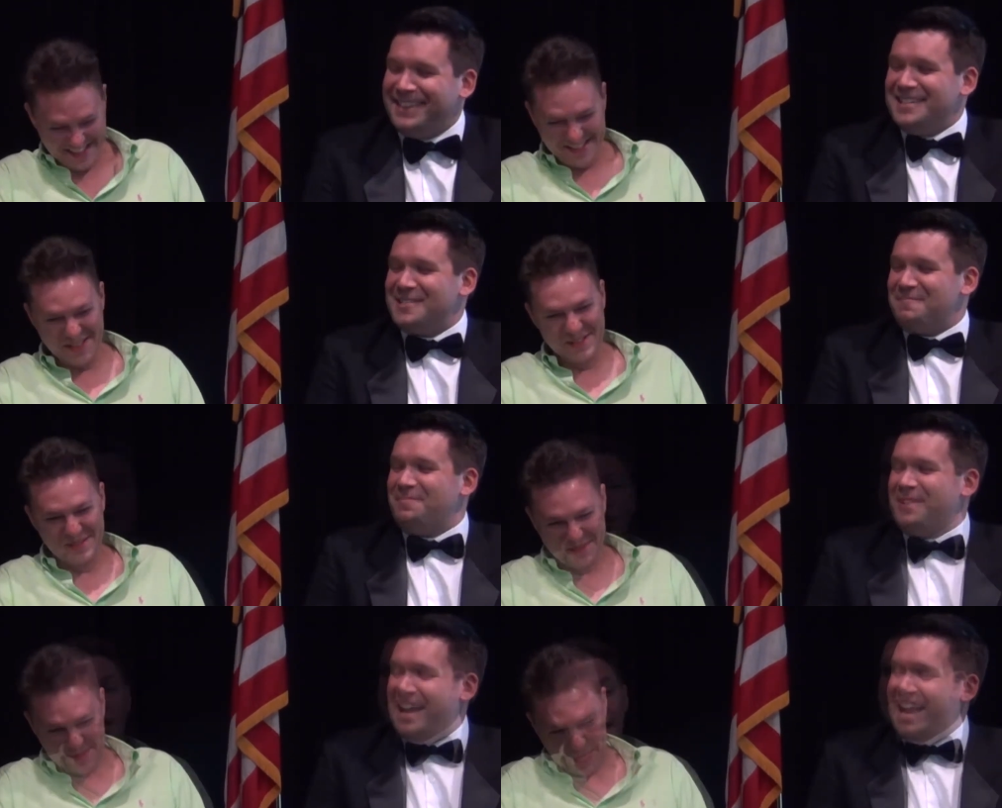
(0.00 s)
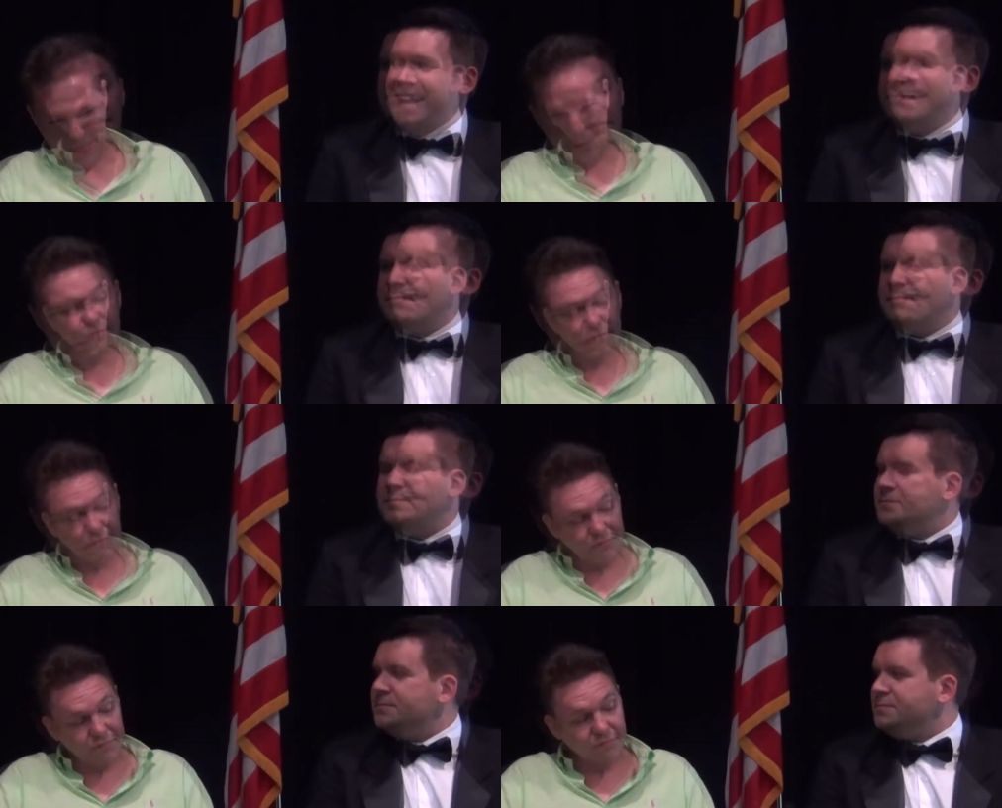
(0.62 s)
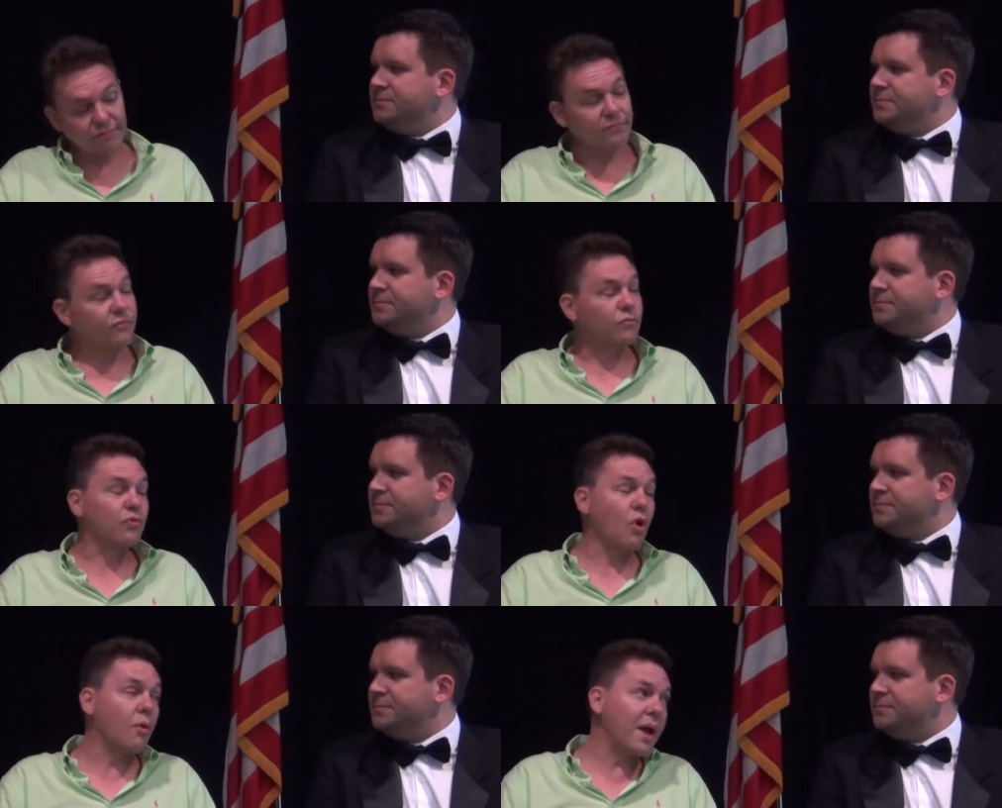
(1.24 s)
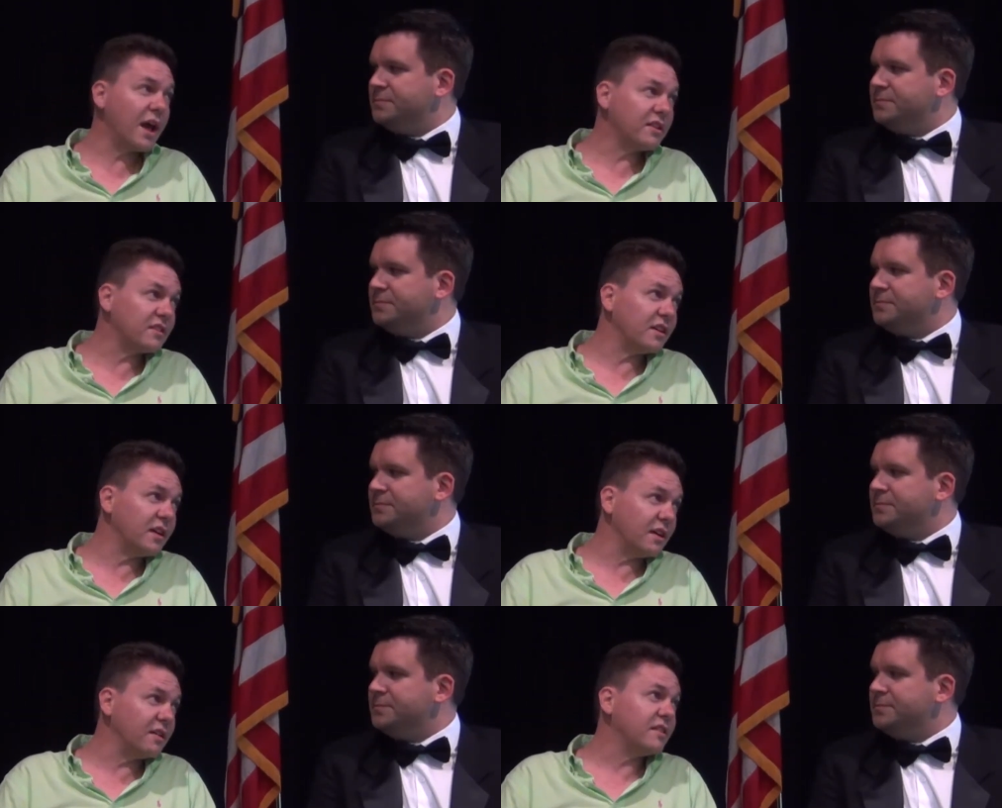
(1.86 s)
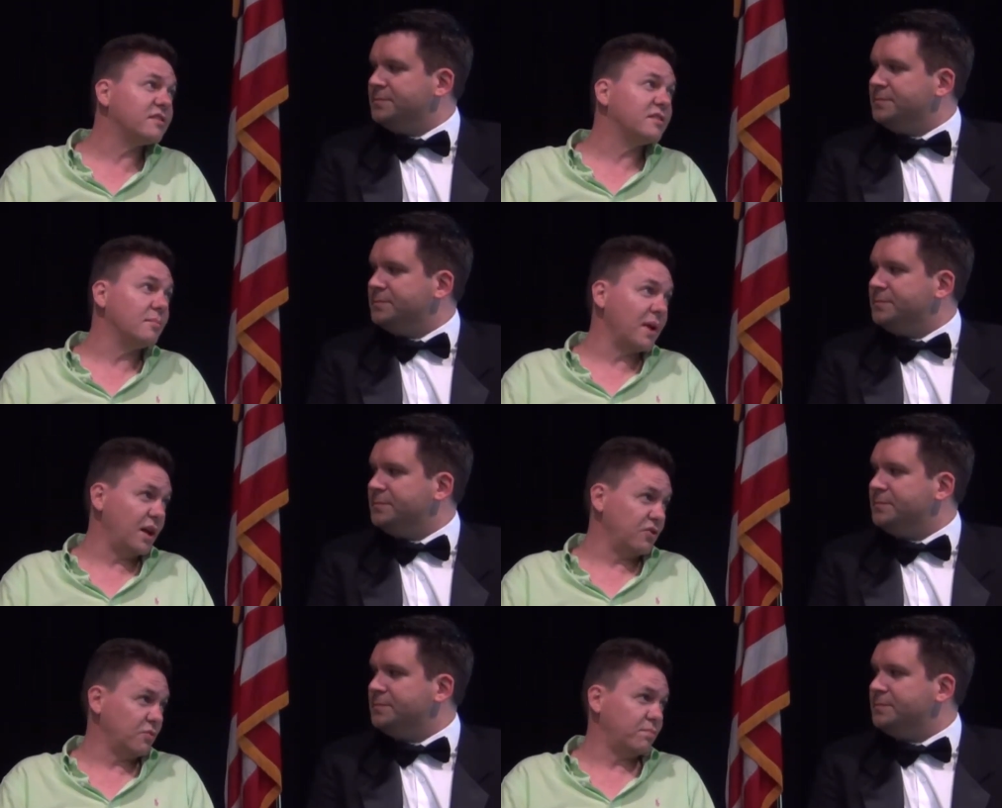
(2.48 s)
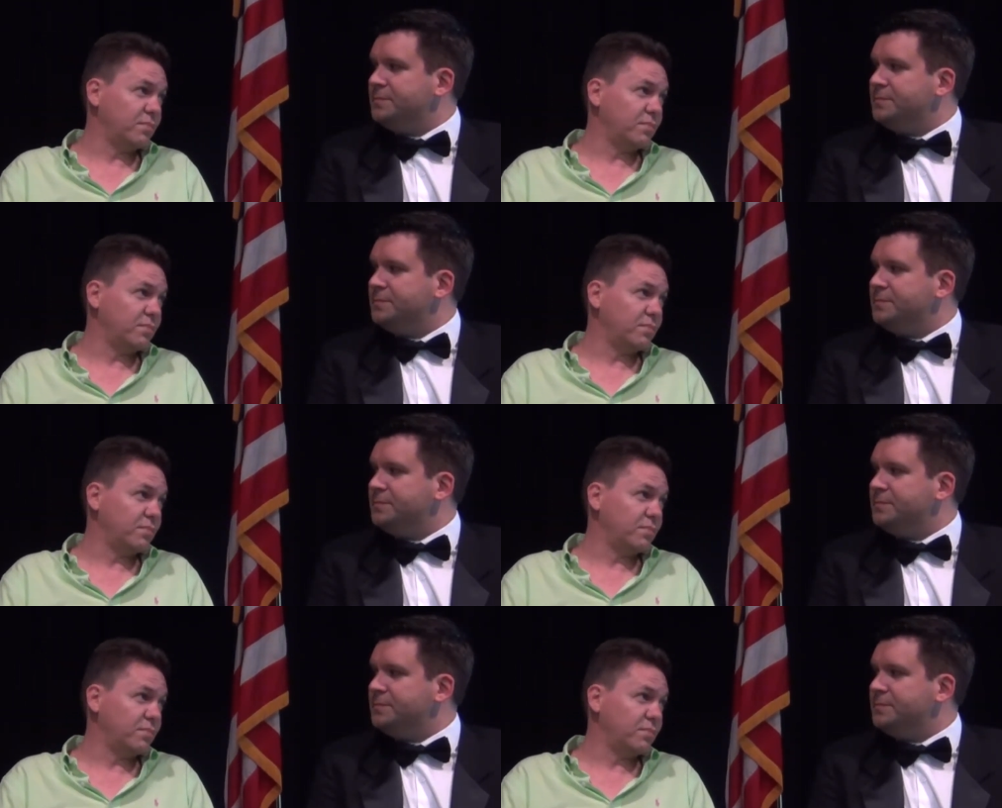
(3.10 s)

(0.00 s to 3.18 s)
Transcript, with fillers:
Speaker 1: this play? romance is the major